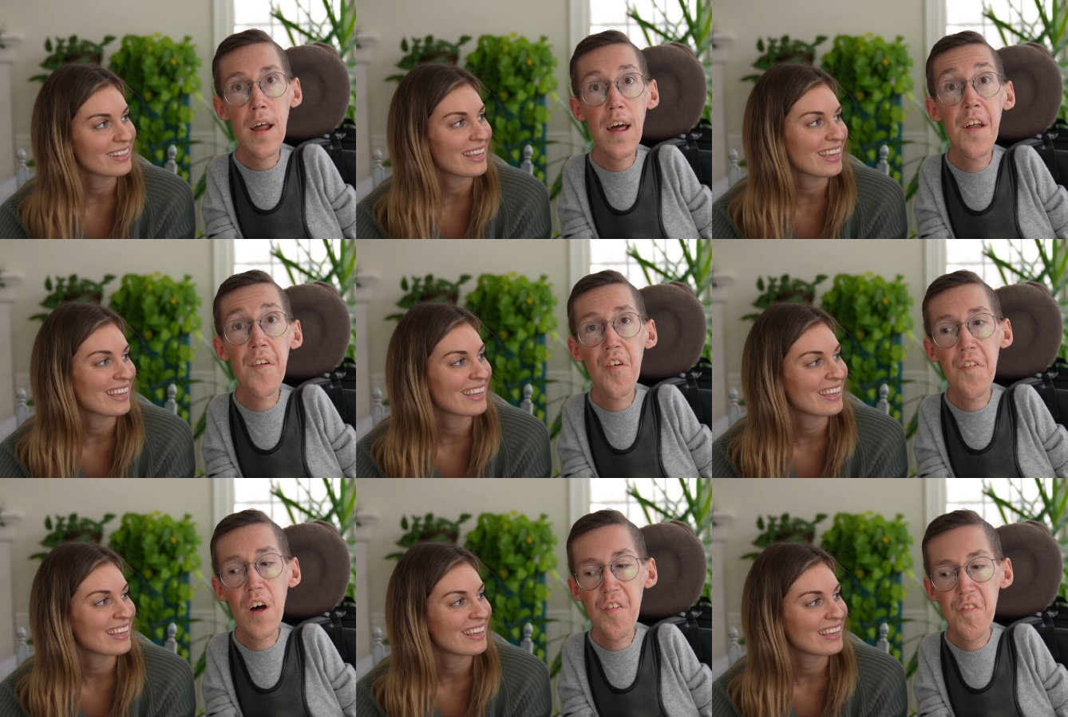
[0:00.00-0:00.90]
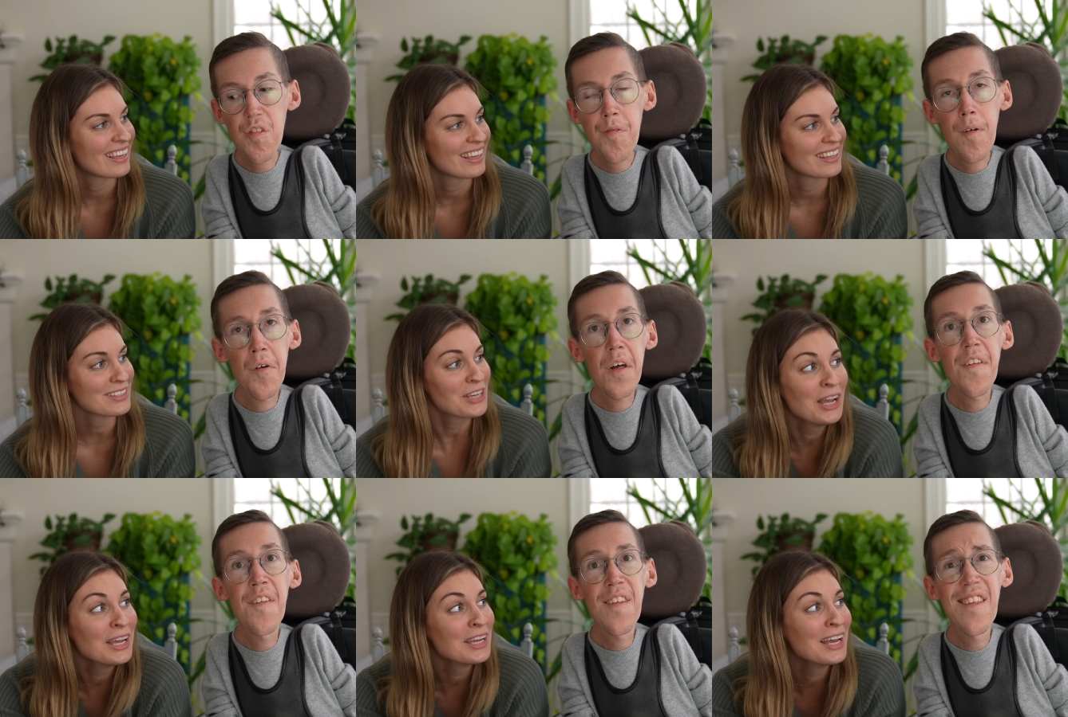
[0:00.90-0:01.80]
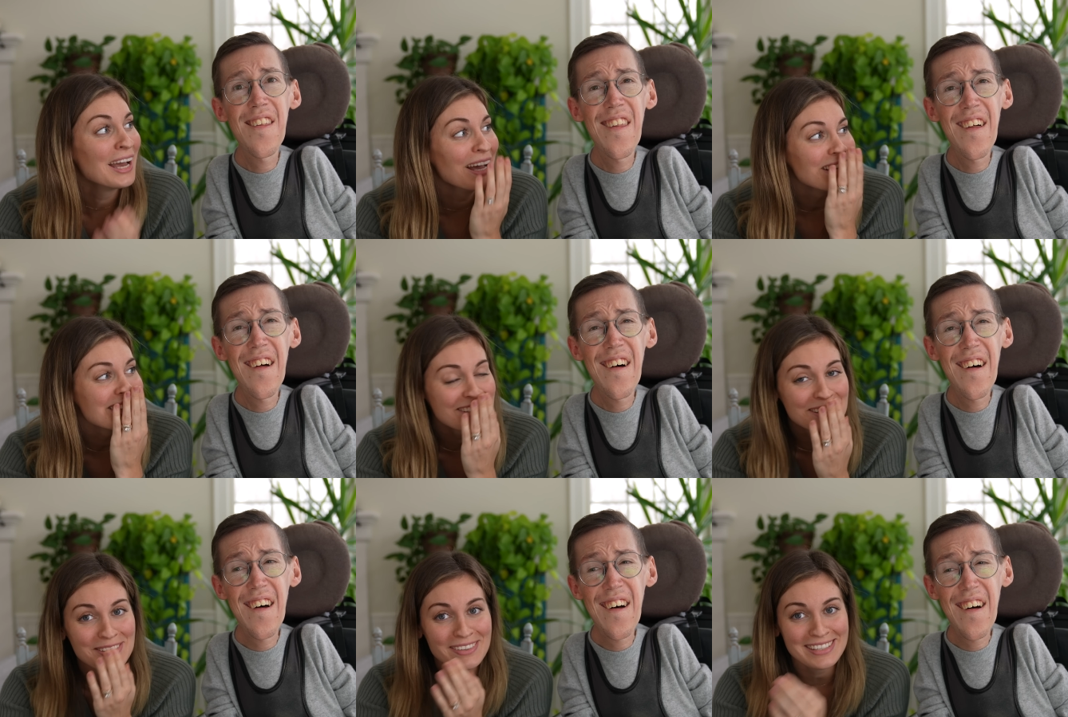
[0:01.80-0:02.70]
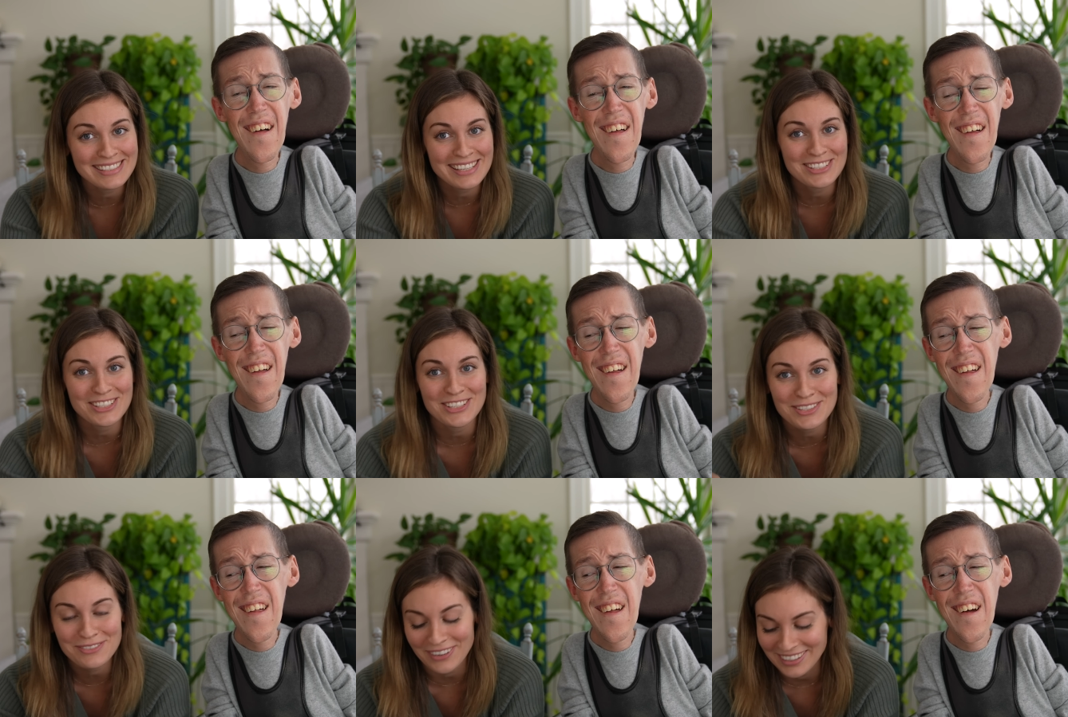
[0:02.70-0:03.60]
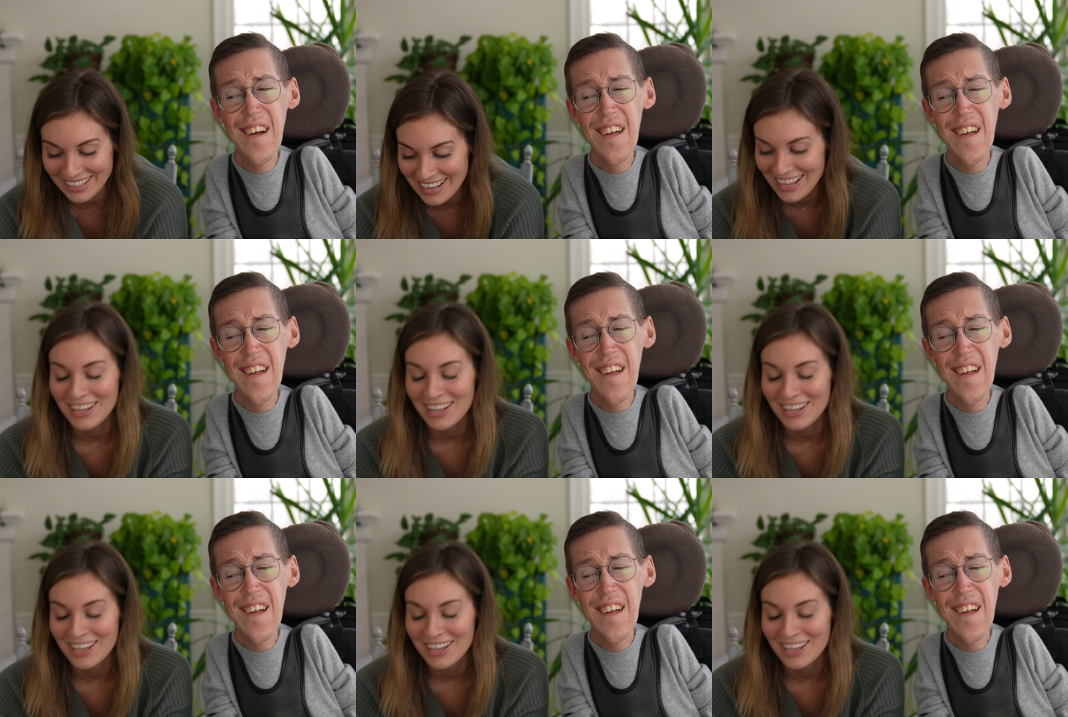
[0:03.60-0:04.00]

Speaker 1: And our dog just farted. She's
Speaker 2: about to say she just farted.